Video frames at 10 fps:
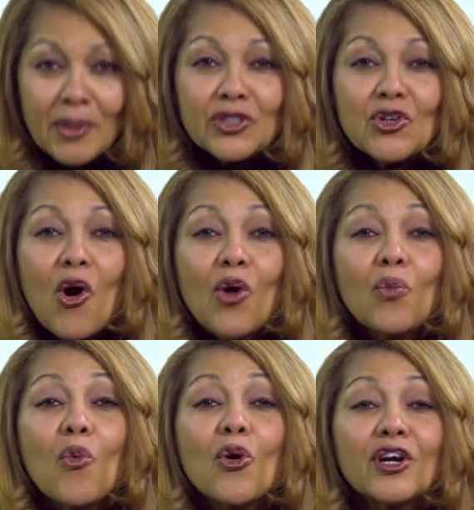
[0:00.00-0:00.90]
It's
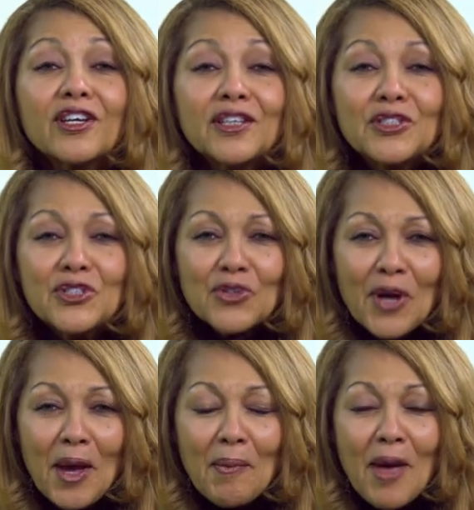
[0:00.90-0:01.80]
called Work in the
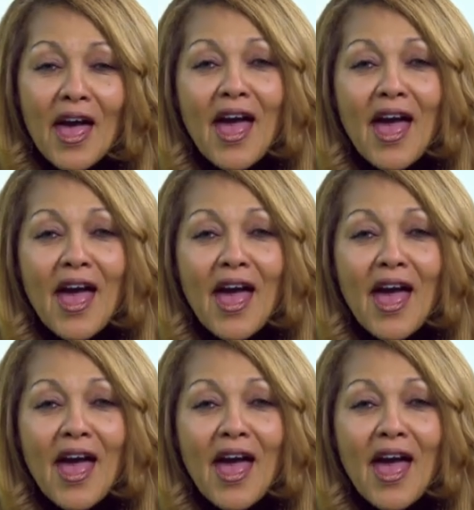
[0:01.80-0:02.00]
Dream.